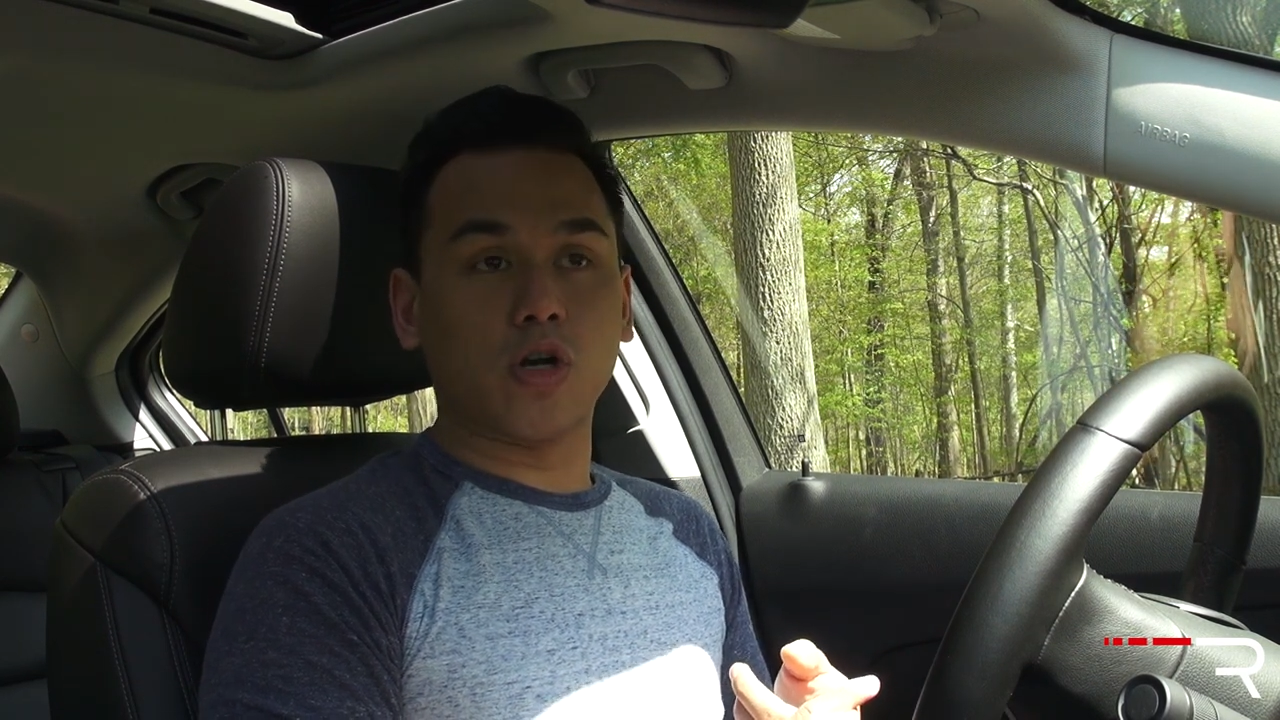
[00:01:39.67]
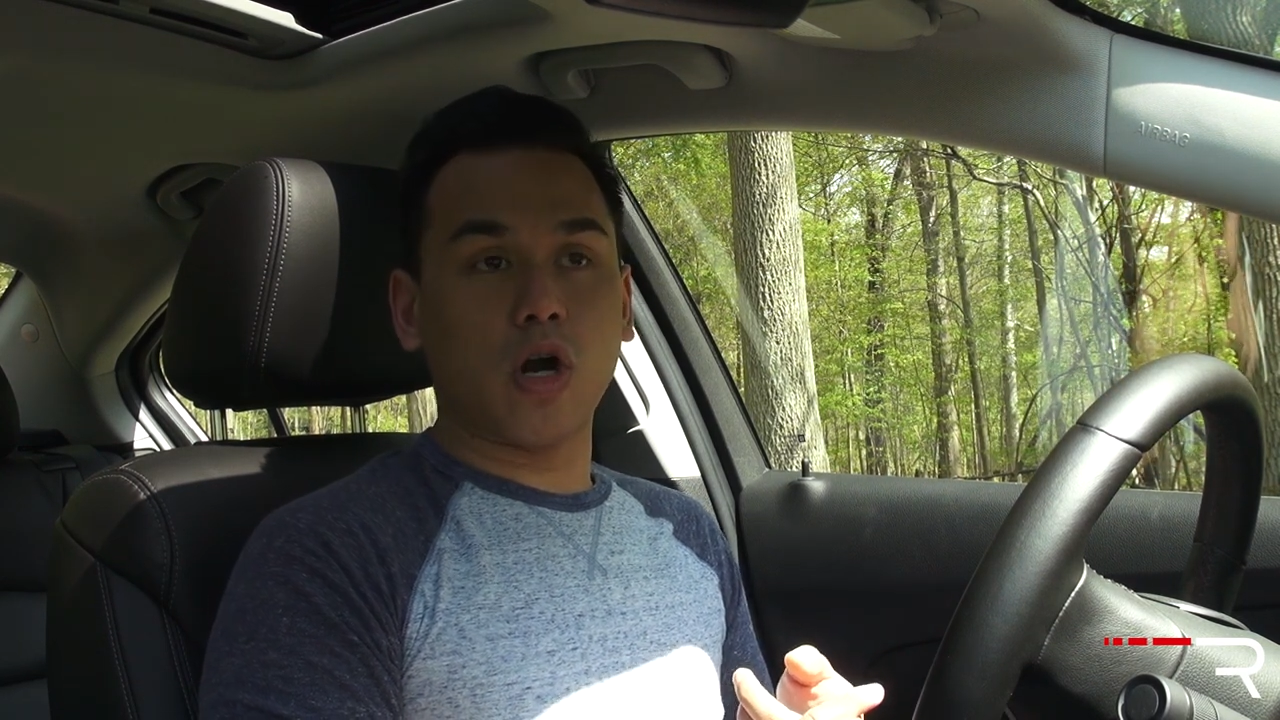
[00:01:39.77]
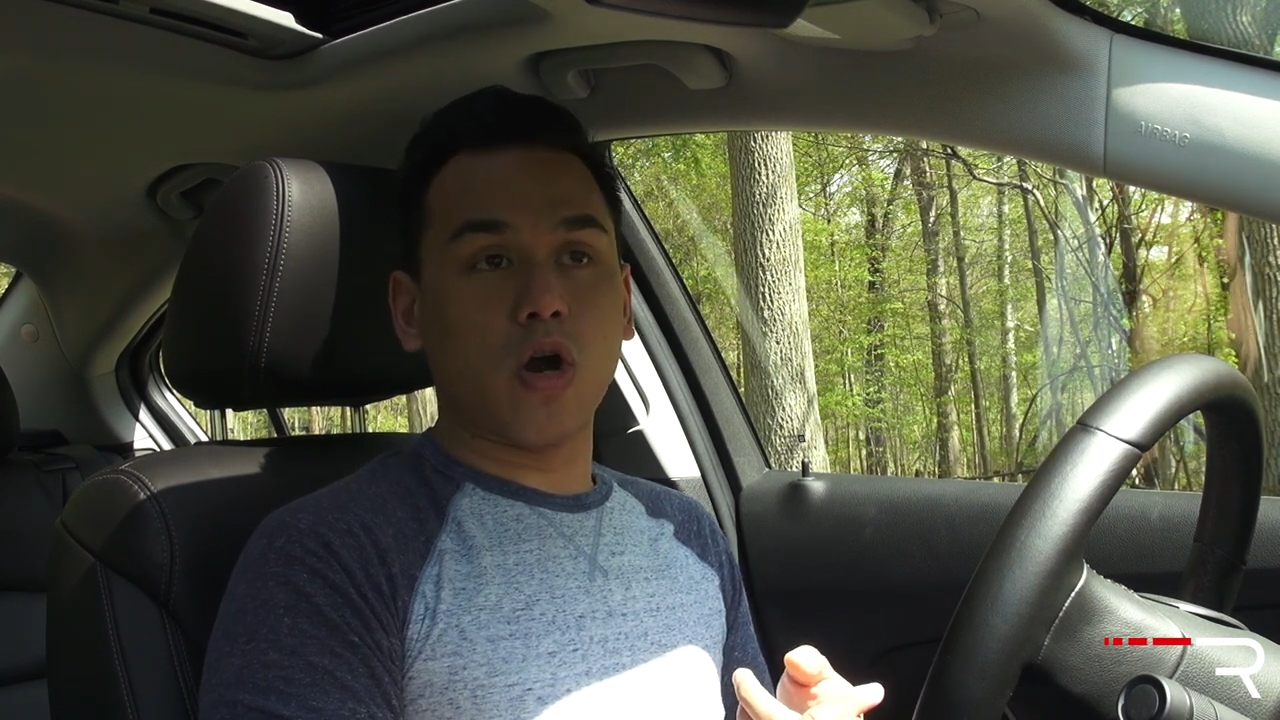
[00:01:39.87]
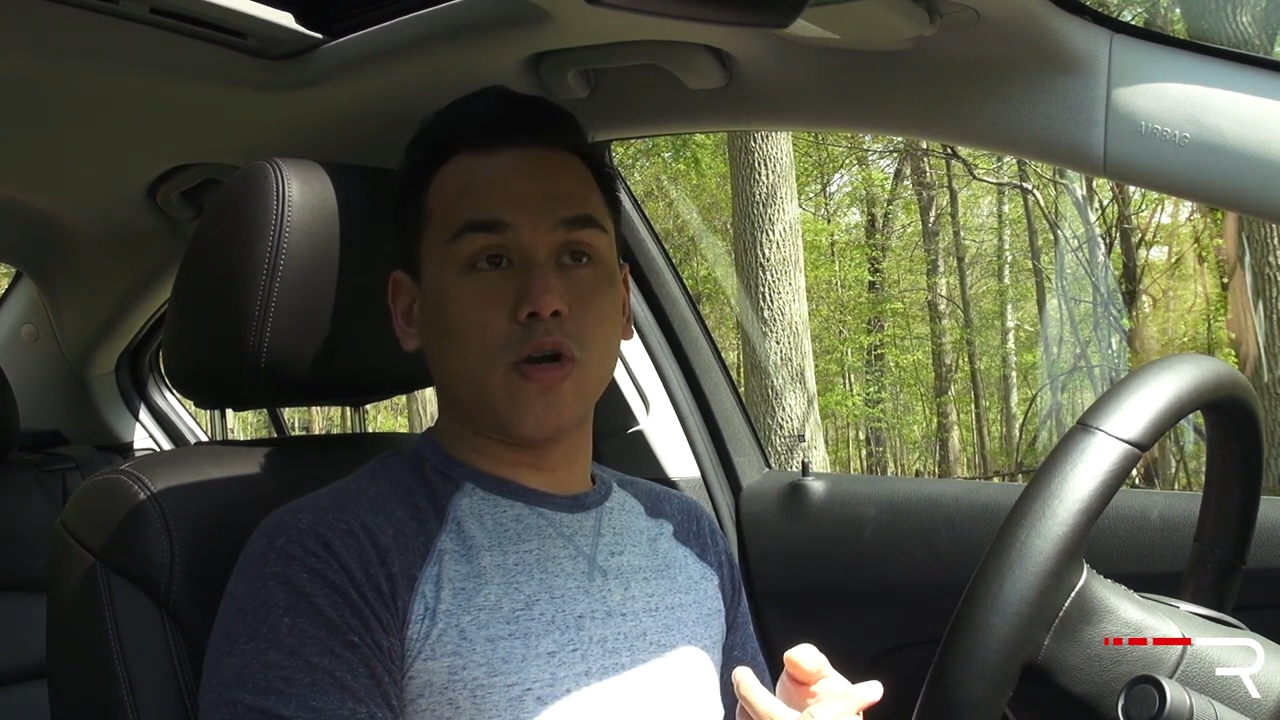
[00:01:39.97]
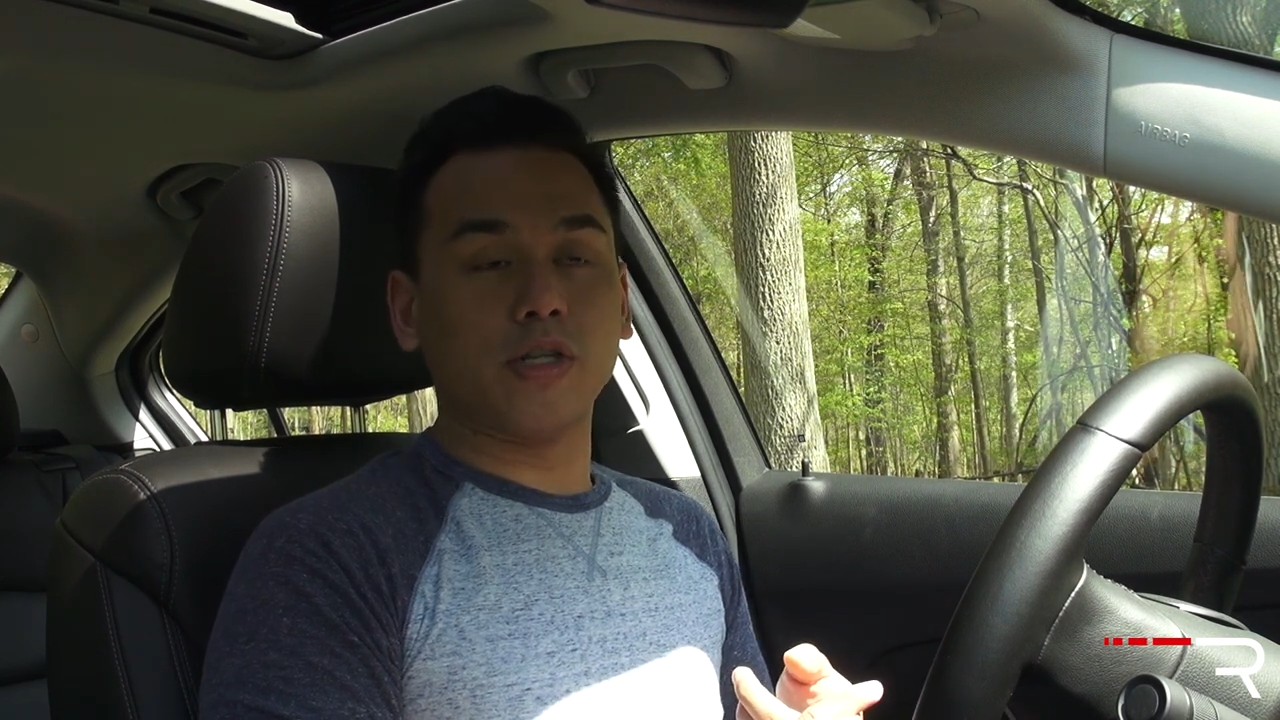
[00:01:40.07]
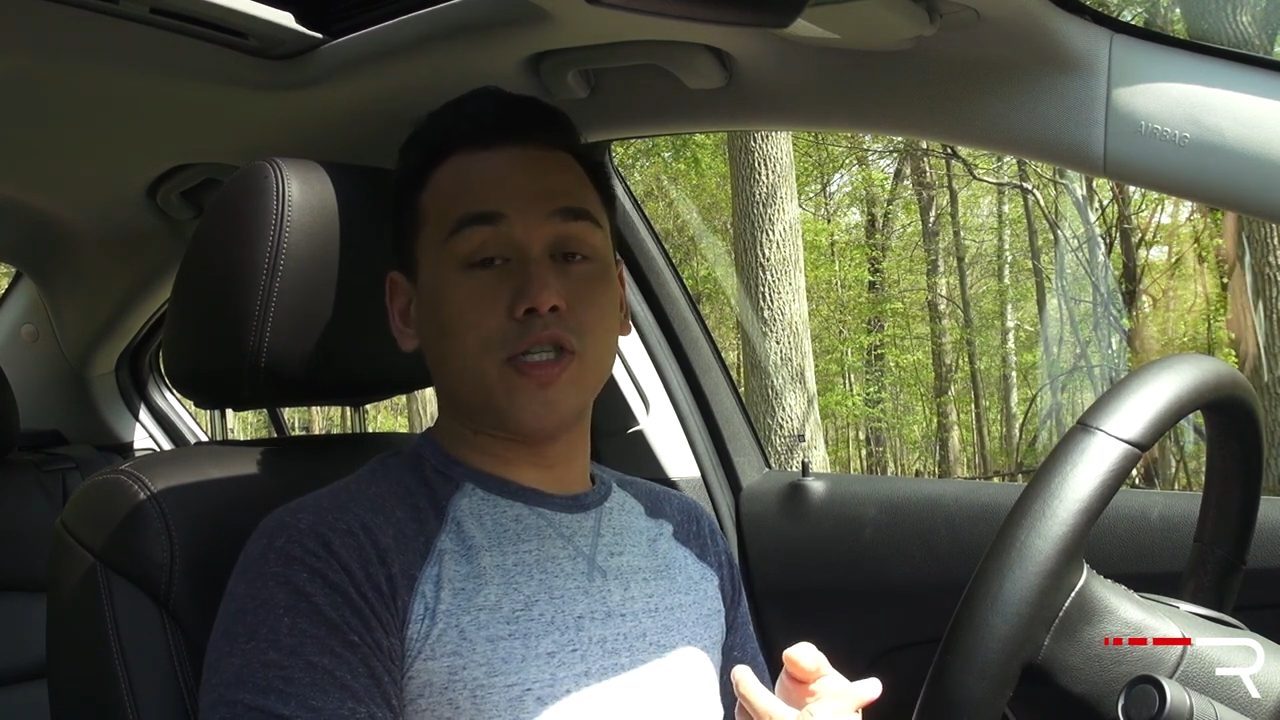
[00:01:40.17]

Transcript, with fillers: car